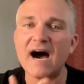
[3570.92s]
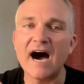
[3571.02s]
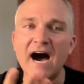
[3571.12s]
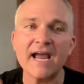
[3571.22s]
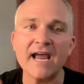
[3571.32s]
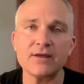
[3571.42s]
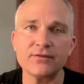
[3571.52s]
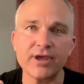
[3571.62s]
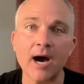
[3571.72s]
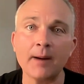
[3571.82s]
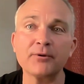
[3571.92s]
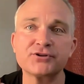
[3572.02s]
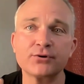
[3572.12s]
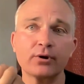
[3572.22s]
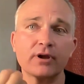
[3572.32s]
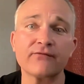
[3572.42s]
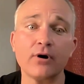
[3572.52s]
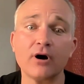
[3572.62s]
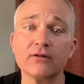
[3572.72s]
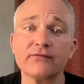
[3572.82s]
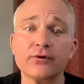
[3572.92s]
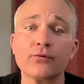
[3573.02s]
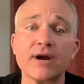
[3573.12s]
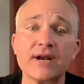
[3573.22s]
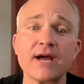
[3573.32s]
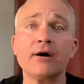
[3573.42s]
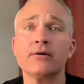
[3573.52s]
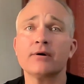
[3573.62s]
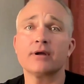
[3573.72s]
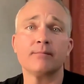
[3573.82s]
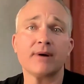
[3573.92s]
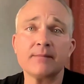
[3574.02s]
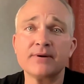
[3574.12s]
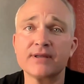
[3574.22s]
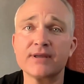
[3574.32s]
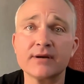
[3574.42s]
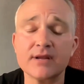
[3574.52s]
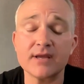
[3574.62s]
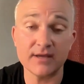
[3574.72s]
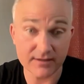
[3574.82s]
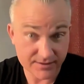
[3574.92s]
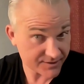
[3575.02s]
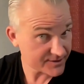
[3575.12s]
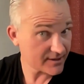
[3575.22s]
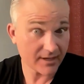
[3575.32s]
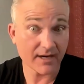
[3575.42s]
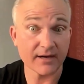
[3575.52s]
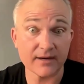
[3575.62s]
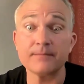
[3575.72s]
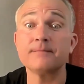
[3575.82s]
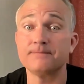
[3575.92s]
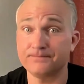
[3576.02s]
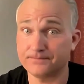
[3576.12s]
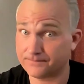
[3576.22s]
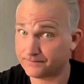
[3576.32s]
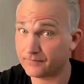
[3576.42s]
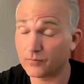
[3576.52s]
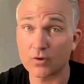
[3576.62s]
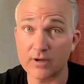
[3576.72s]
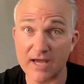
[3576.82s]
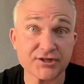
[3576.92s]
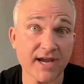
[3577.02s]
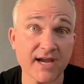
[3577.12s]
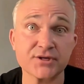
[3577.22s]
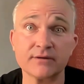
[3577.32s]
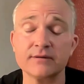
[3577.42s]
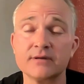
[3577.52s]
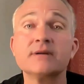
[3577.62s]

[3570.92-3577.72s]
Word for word: I, the opportunity for all of you right now, in my opinion, is uh, education,